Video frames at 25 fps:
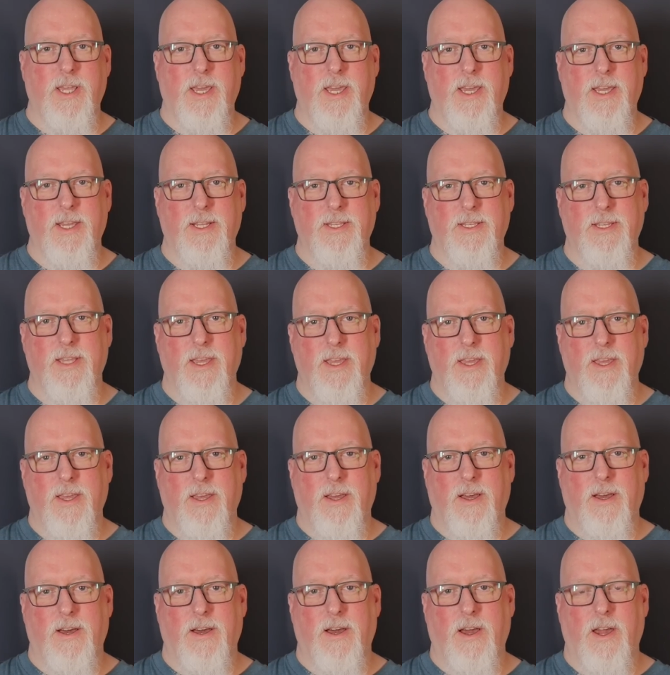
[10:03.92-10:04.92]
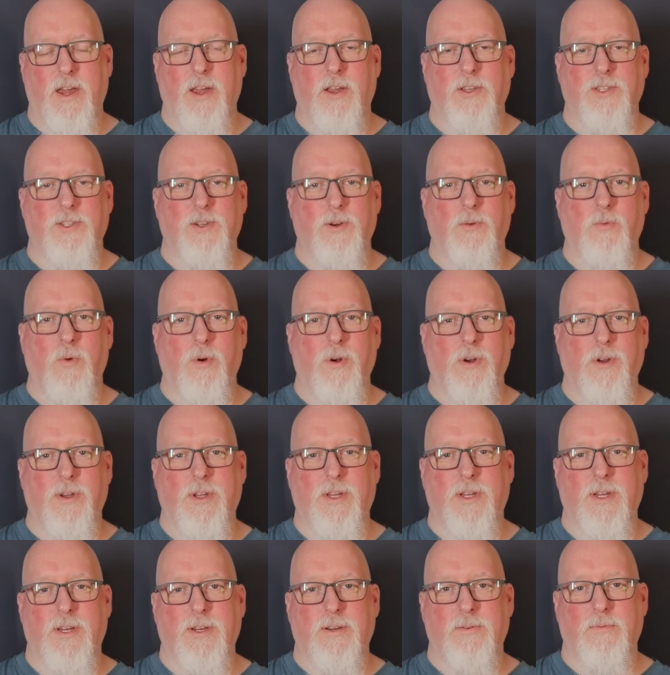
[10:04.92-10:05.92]
and uh, I also
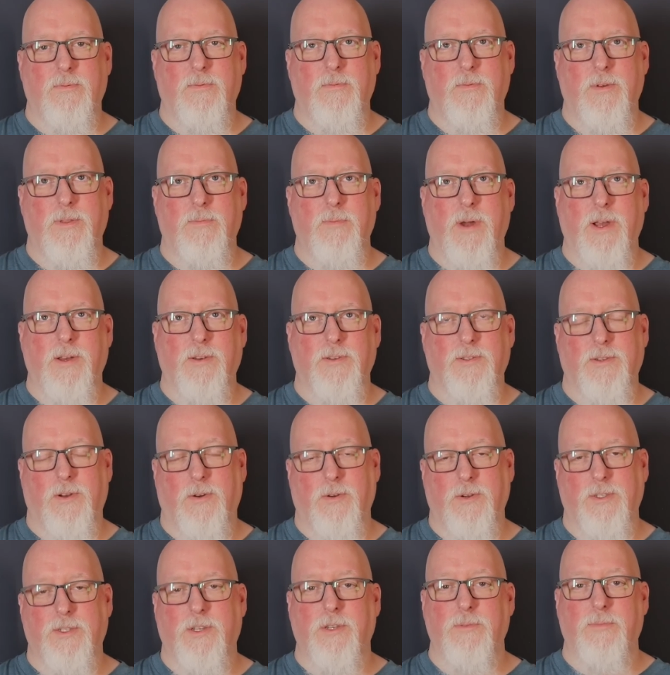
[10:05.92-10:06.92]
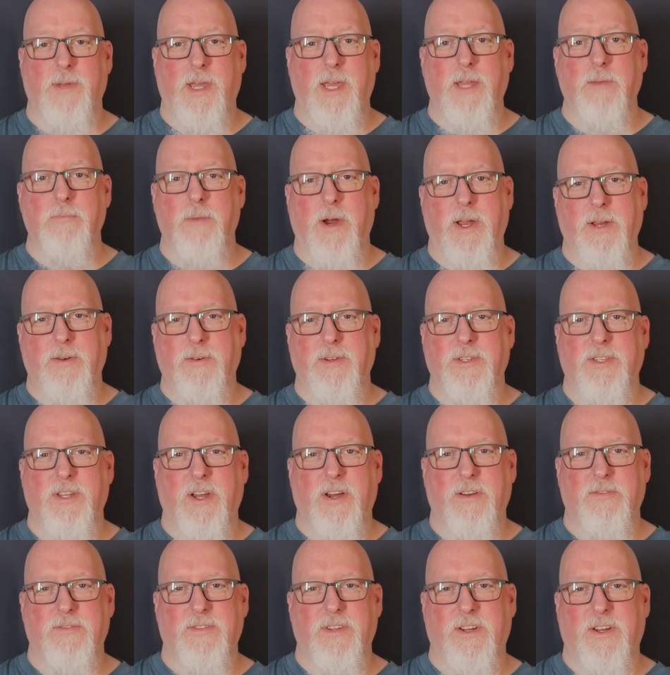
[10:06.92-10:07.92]
work uh, with Microsoft, or excuse me, in
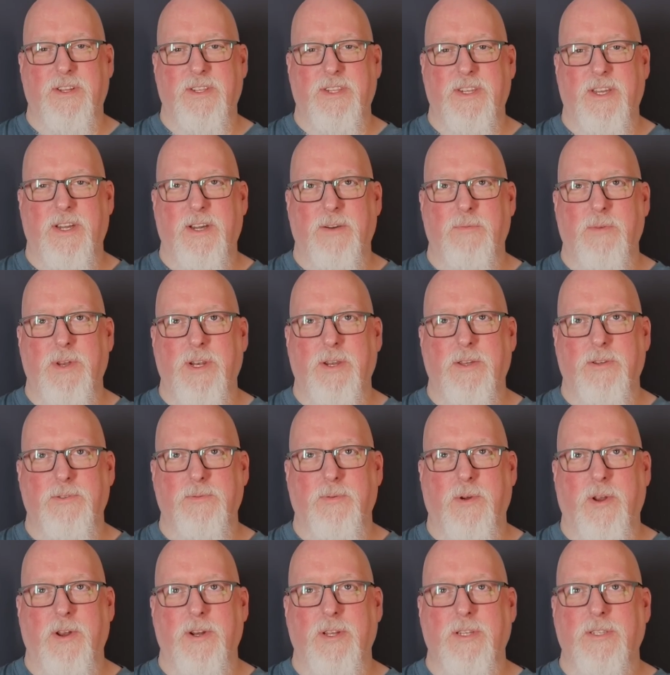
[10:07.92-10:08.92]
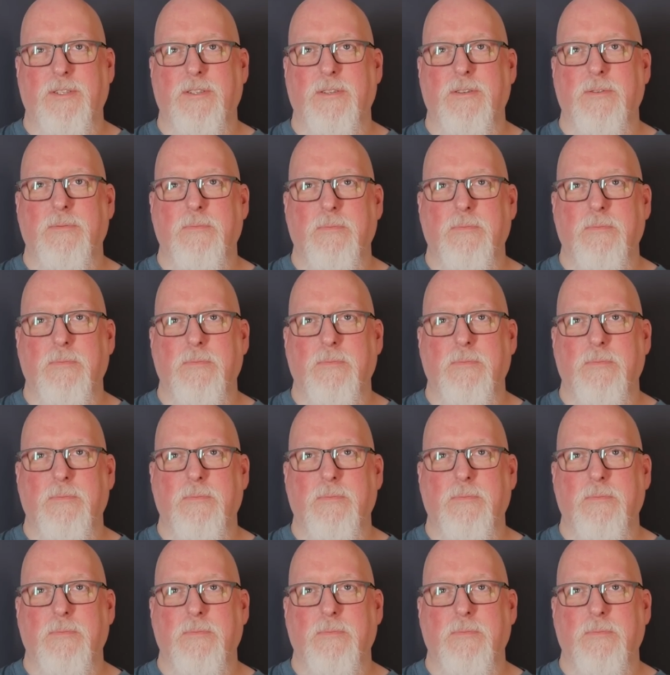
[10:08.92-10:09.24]
Microsoft on uh, Windows products.